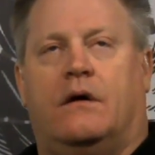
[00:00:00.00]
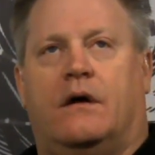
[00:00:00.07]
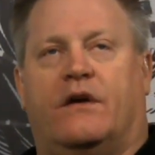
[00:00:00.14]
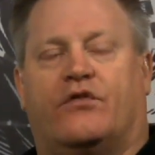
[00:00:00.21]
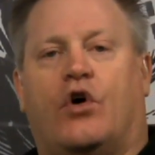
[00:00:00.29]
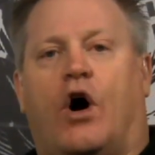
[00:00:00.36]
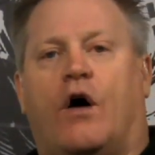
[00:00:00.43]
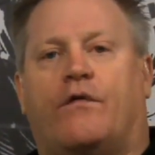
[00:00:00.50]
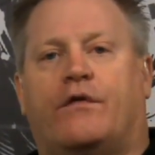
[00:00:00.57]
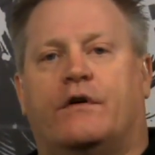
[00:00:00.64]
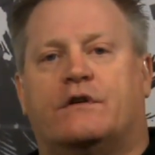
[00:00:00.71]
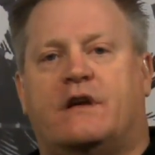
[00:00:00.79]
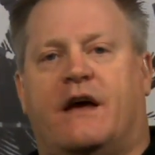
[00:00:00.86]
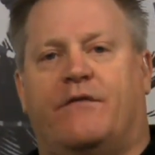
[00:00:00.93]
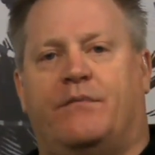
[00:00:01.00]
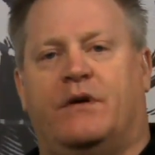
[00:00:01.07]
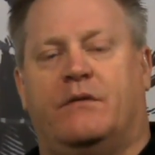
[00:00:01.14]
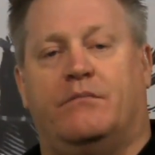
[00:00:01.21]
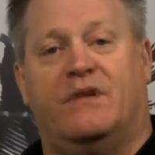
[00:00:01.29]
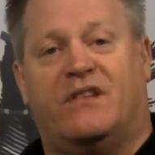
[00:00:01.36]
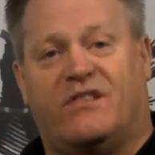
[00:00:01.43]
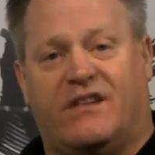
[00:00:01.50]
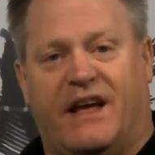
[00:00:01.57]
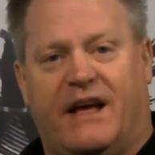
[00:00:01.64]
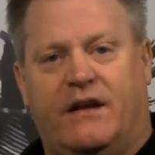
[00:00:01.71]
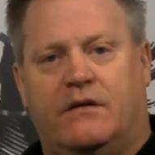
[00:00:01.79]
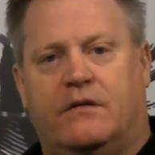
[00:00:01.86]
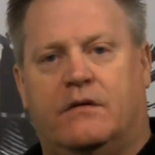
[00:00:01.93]
as golfers have been
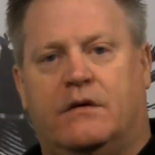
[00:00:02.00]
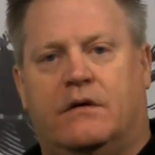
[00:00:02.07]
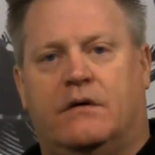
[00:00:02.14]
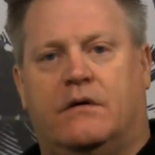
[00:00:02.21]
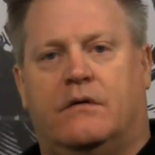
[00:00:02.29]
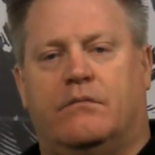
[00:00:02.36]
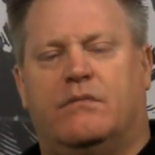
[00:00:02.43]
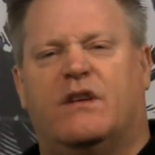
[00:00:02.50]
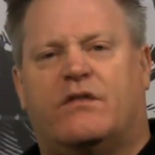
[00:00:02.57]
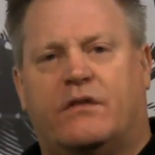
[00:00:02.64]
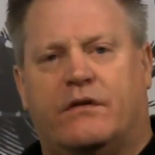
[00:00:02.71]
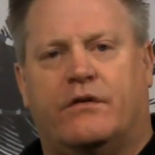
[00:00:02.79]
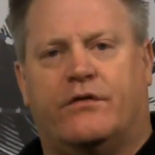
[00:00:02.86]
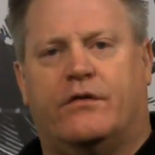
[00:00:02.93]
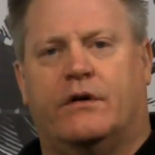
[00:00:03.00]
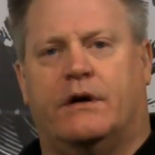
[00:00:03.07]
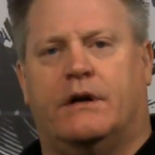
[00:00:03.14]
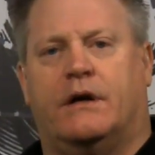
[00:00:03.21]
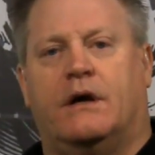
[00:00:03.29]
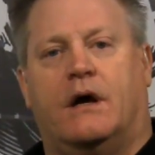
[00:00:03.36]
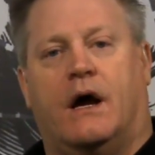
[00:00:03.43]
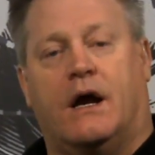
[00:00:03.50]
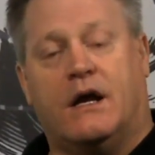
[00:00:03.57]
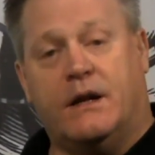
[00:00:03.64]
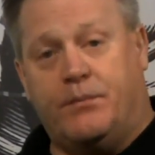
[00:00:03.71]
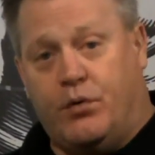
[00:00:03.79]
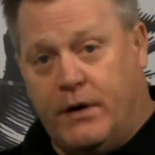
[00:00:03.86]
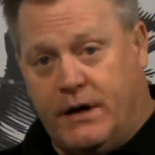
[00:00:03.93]
misled, misunderstood. I'm
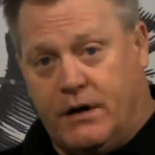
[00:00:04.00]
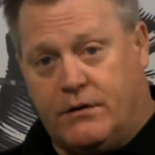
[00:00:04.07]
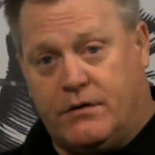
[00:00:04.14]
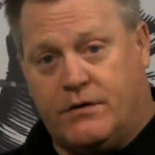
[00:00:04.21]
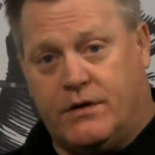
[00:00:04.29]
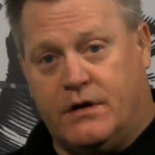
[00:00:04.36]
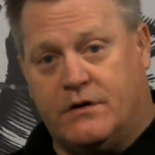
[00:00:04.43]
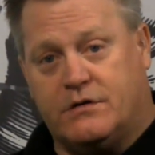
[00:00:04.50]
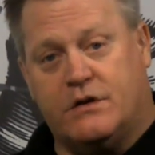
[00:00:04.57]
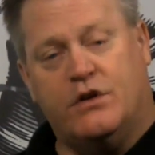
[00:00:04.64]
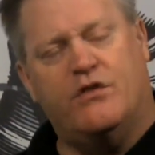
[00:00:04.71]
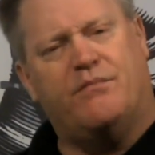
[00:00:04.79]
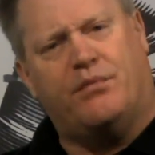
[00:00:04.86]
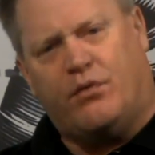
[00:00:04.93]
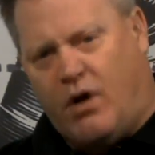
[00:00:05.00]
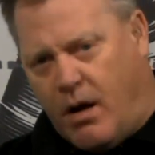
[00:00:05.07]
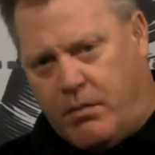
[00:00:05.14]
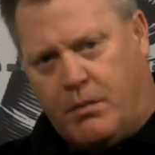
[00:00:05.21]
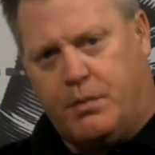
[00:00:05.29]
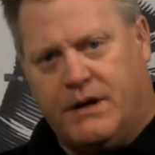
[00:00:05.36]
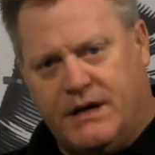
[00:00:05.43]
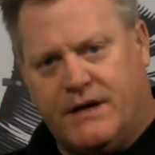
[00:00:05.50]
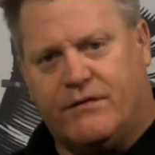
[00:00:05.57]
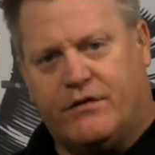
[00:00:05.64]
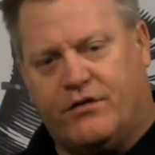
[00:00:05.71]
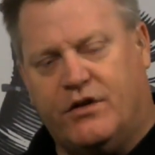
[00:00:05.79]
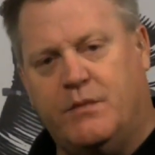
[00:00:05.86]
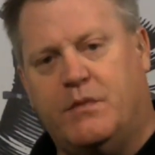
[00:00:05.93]
going to point out to things that you've probably
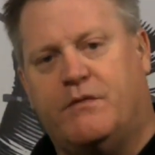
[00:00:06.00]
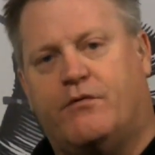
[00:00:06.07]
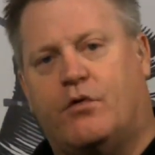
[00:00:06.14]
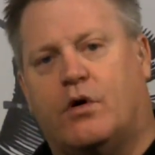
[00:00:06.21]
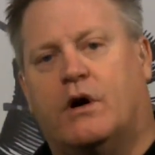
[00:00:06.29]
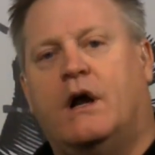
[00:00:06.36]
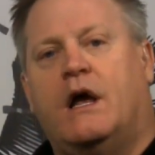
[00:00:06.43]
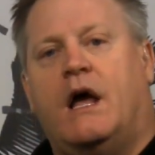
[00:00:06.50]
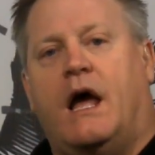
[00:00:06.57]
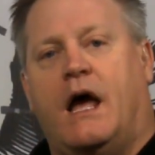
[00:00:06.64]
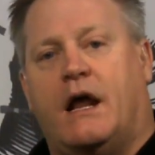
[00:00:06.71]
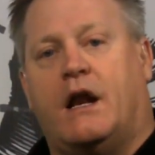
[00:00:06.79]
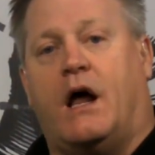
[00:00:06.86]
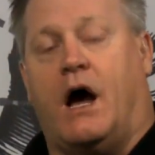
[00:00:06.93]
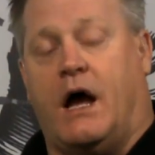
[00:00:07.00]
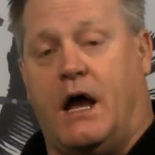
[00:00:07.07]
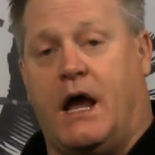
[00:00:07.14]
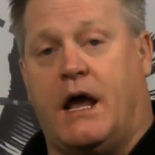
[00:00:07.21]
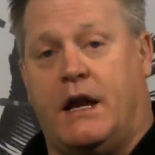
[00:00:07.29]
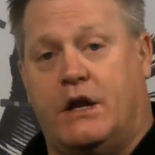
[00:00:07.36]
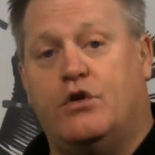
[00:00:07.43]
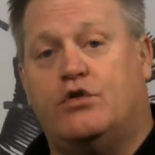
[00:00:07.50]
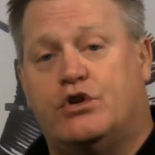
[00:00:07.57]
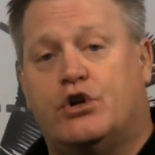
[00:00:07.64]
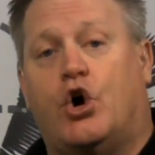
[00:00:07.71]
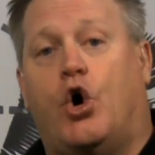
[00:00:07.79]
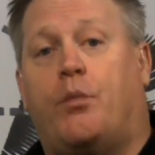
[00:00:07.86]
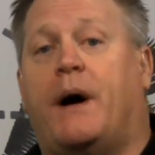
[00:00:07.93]
never seen before, and you
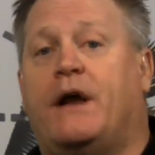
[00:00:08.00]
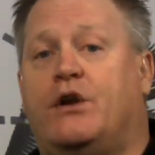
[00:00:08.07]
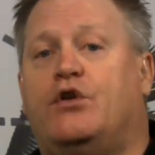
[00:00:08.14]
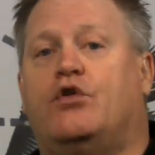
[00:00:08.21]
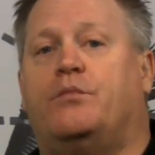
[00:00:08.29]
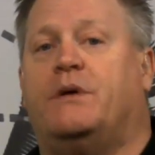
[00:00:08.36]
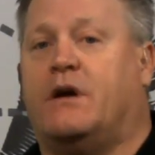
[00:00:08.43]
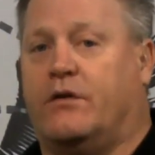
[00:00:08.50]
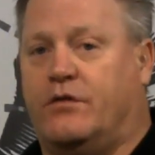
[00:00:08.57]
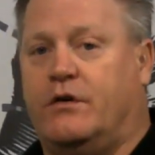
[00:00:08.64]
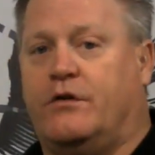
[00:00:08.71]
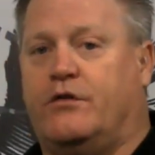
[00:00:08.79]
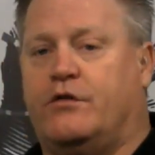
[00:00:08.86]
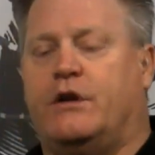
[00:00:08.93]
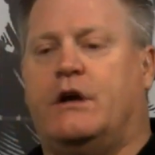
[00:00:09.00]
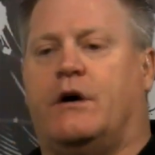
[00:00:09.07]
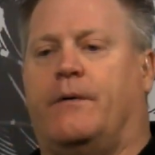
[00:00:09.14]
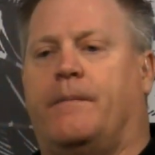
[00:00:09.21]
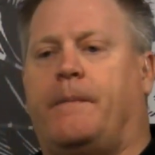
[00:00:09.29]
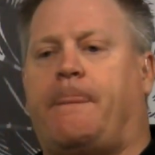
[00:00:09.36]
should hope I do, because here's your deal.